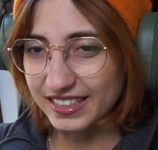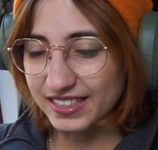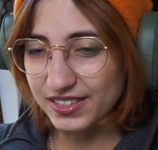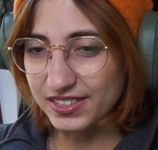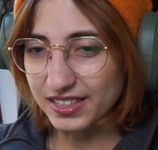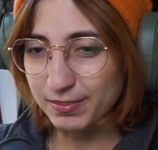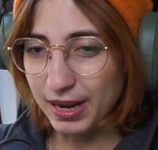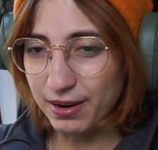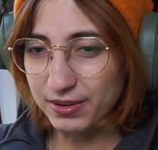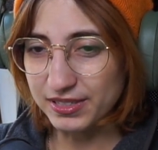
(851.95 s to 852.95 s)
He's using the
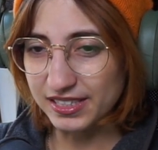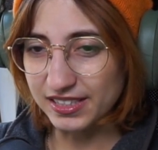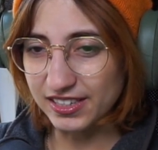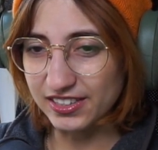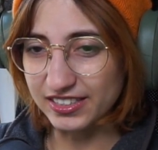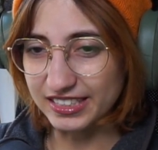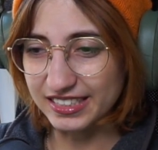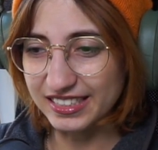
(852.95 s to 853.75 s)
powers he's learned.